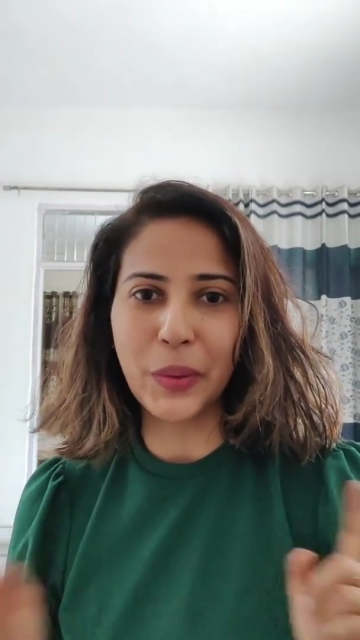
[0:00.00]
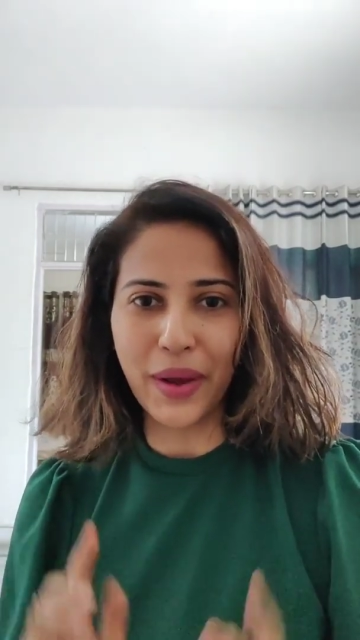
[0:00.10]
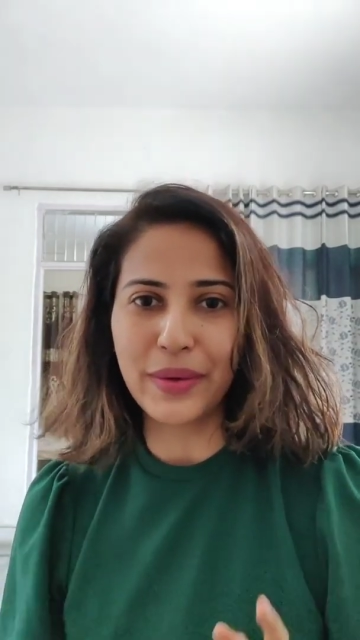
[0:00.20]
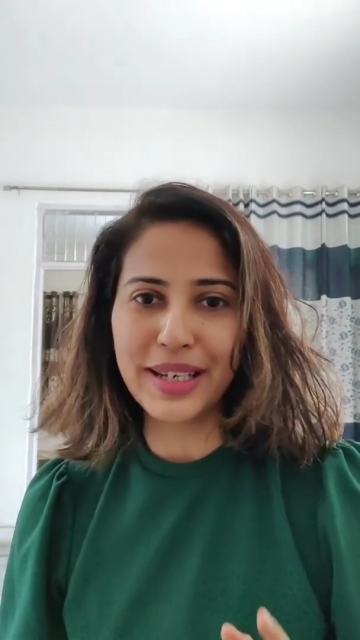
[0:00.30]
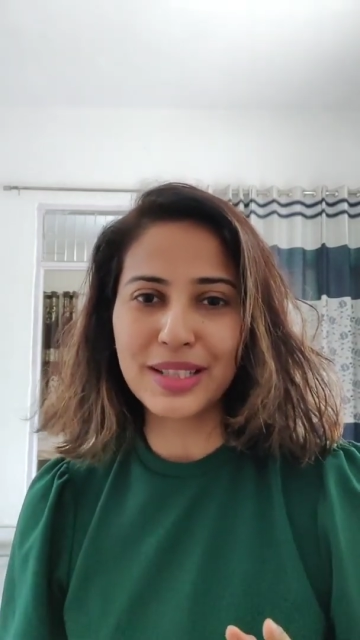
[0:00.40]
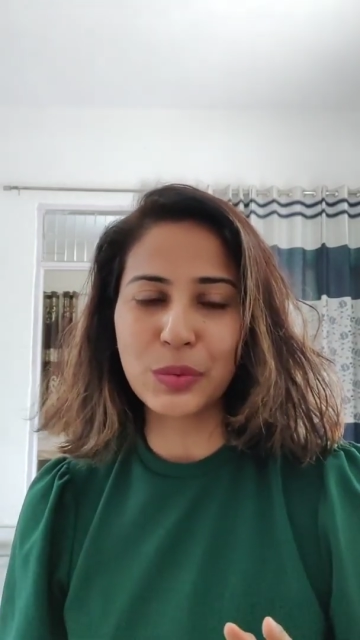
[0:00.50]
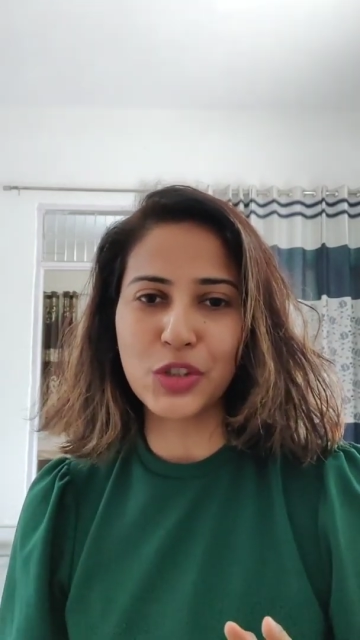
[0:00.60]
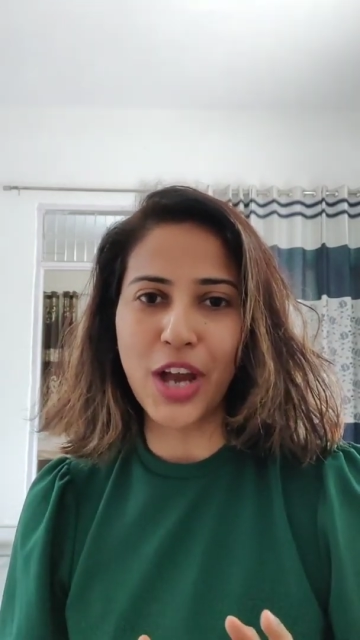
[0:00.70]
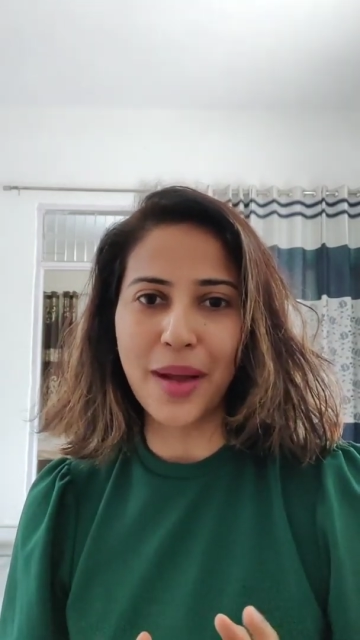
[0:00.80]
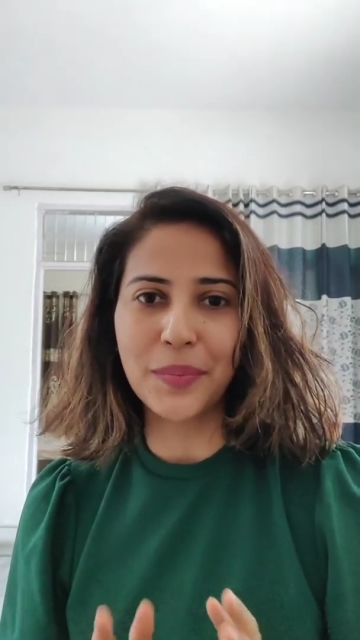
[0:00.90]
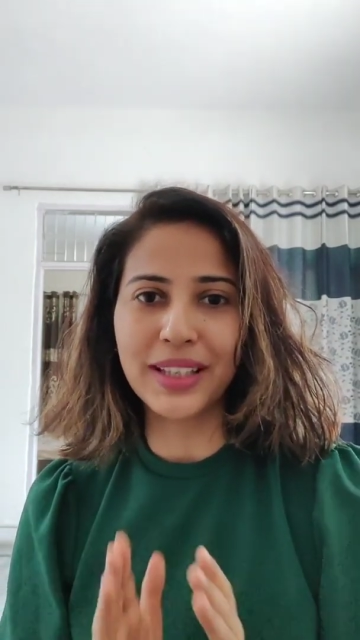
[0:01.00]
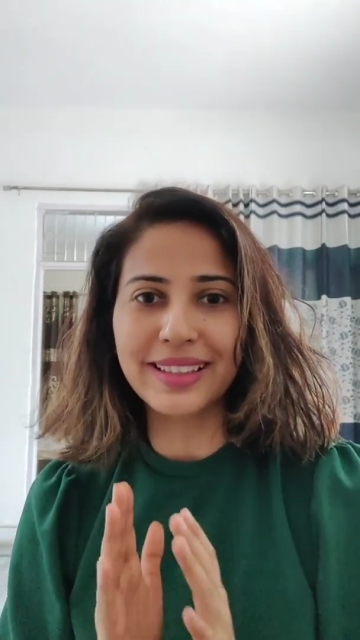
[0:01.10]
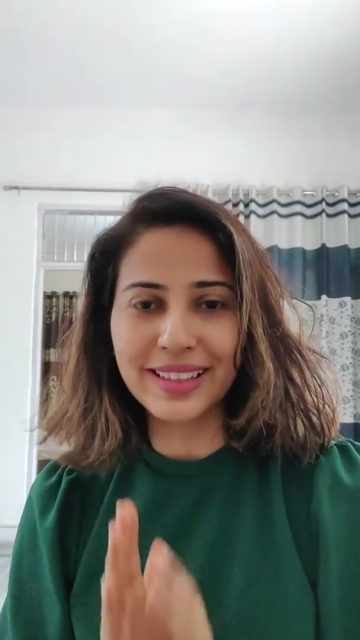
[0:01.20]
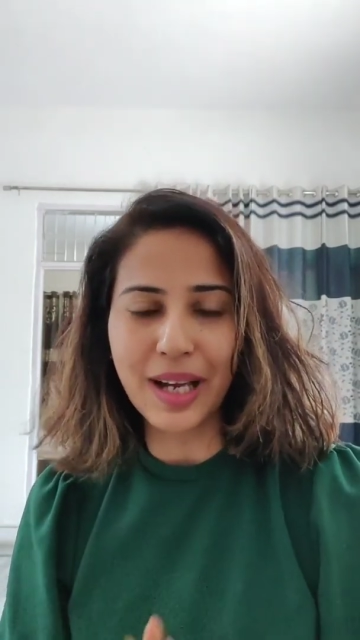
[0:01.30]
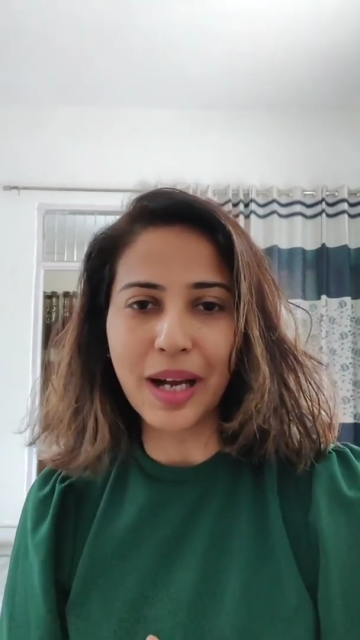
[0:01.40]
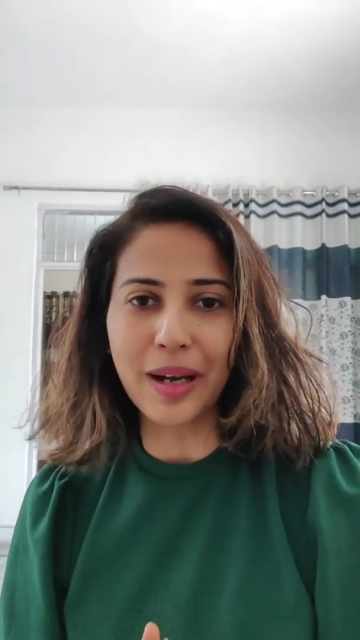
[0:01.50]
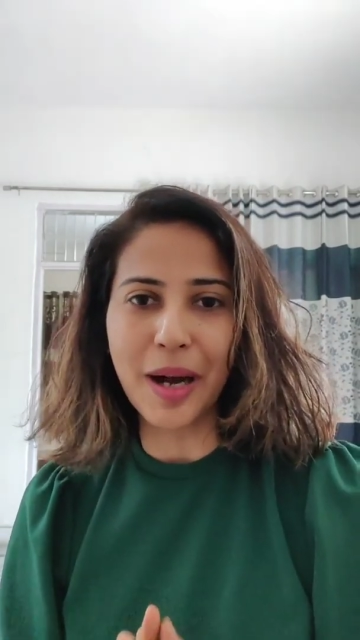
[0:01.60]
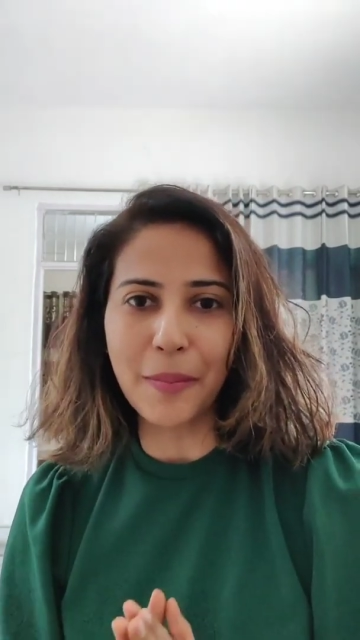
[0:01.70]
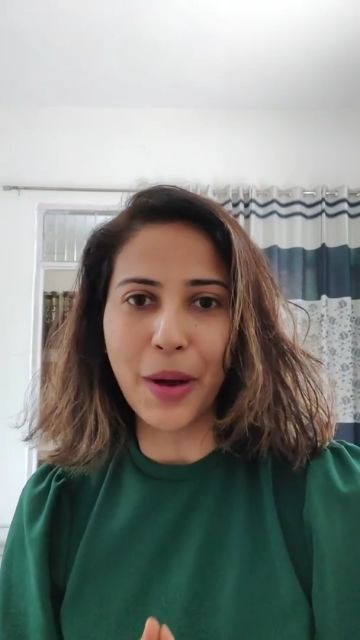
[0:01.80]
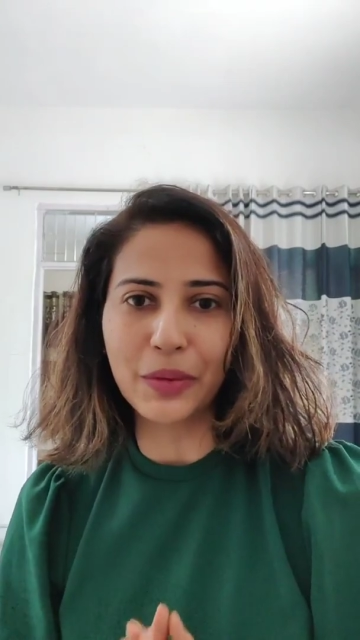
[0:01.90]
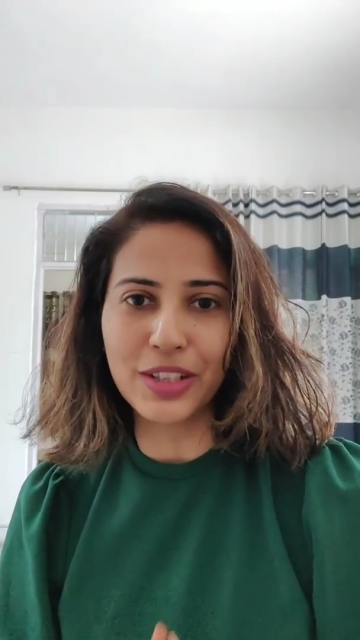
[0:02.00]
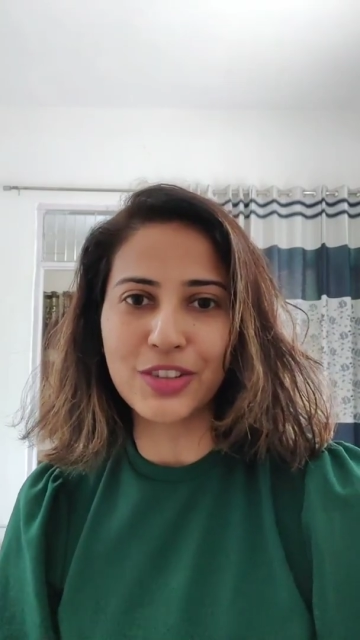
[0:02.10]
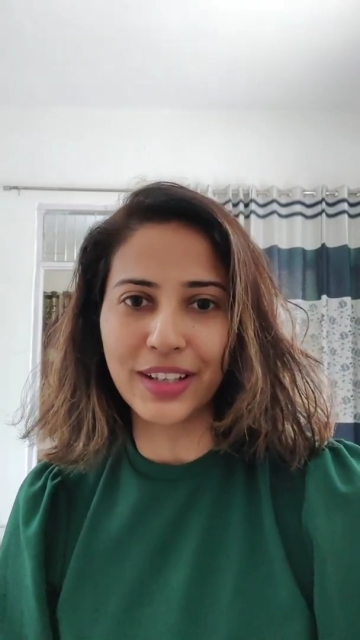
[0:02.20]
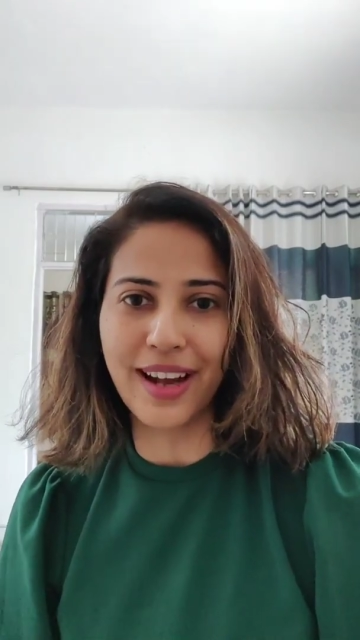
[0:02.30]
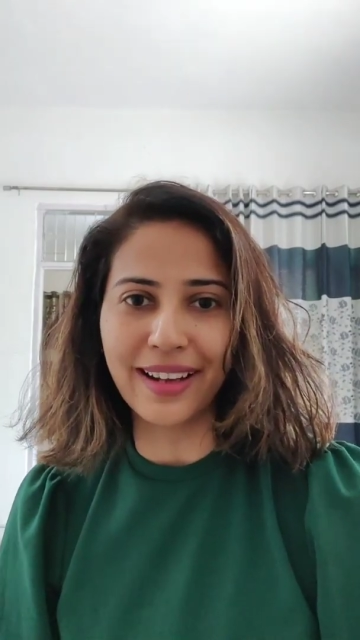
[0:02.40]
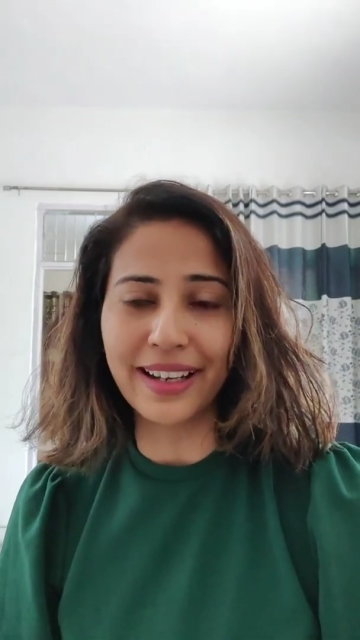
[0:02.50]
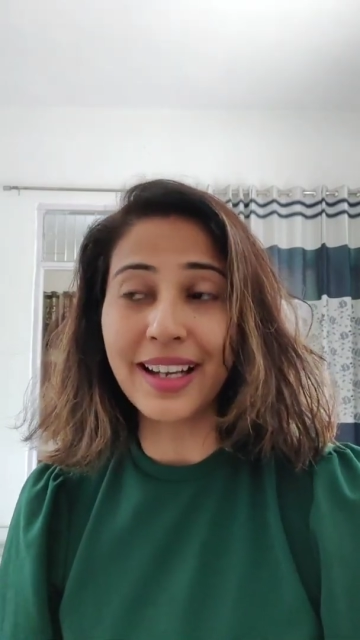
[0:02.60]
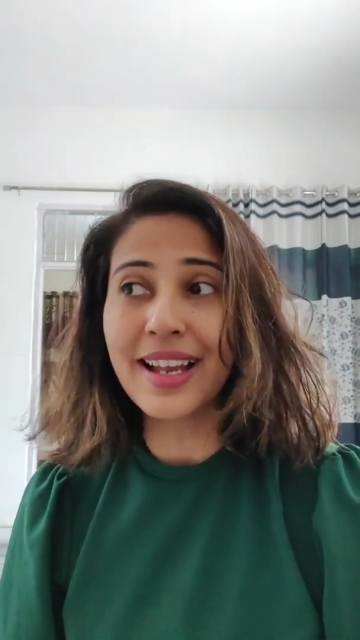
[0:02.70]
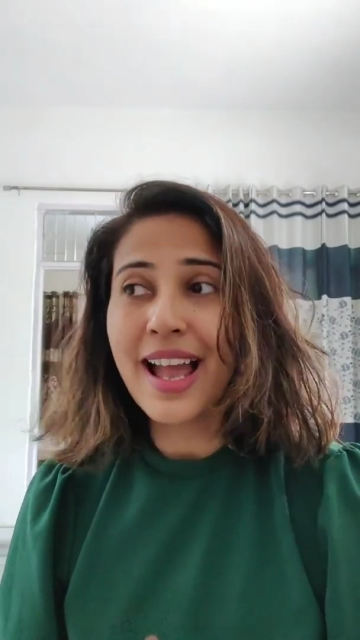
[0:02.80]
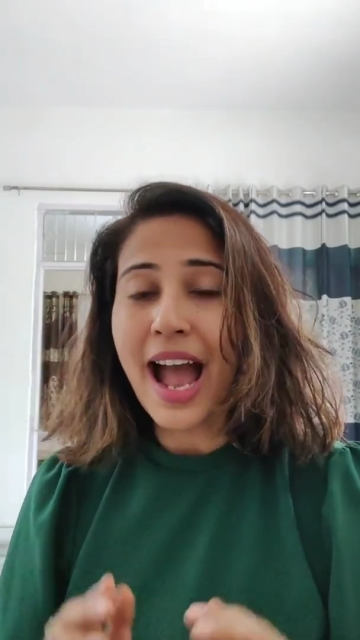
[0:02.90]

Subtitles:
queries which have been about this regarding.